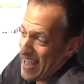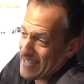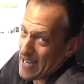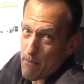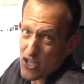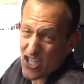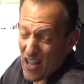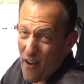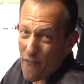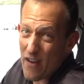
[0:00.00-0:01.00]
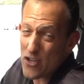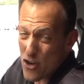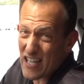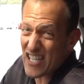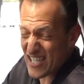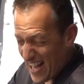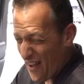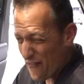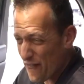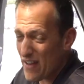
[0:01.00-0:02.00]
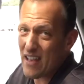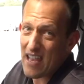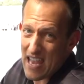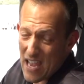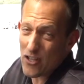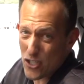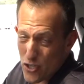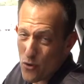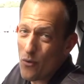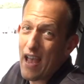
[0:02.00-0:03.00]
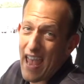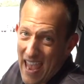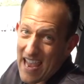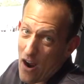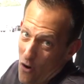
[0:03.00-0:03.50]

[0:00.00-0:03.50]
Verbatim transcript: and see how much stuff you could stuff into a